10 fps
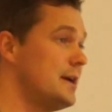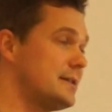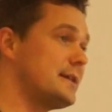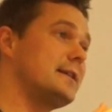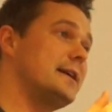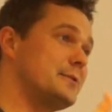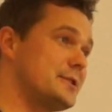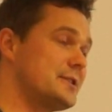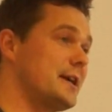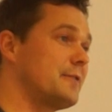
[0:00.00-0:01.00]
said that he was
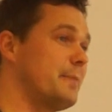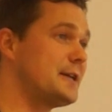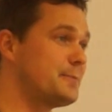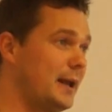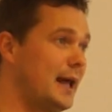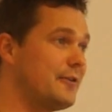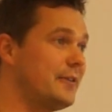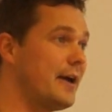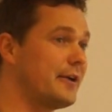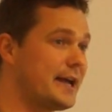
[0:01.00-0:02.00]
the 6th best player in
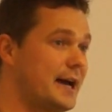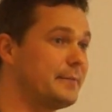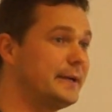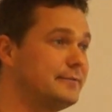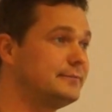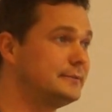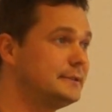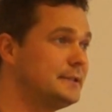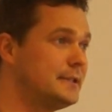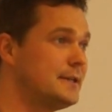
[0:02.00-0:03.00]
their academy.
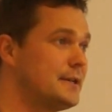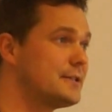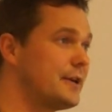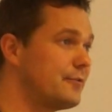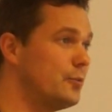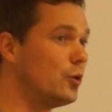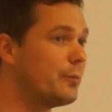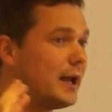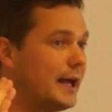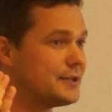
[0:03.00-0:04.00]
So from all
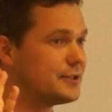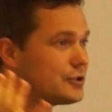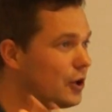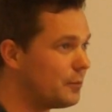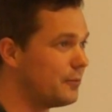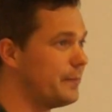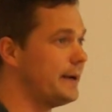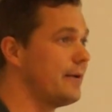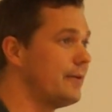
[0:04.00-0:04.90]
the players that Tottenham have been able